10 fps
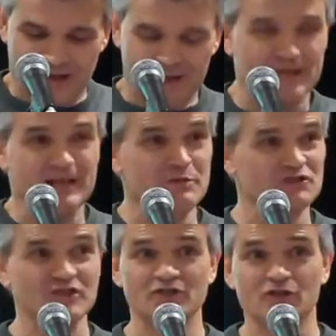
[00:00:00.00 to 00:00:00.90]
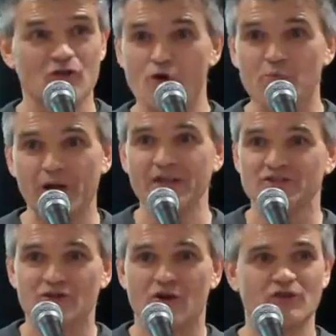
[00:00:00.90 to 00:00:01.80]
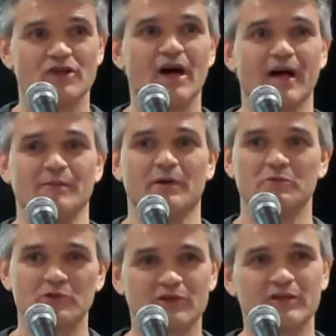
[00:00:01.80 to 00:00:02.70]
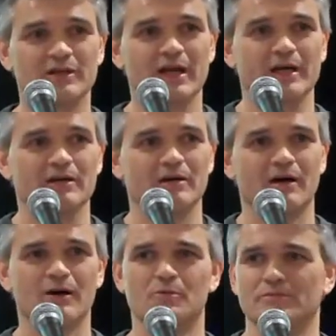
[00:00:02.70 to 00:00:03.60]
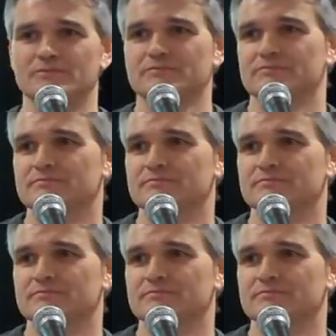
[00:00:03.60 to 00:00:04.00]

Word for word: And he was just in the wrong place in the wrong time. And people think like, oh,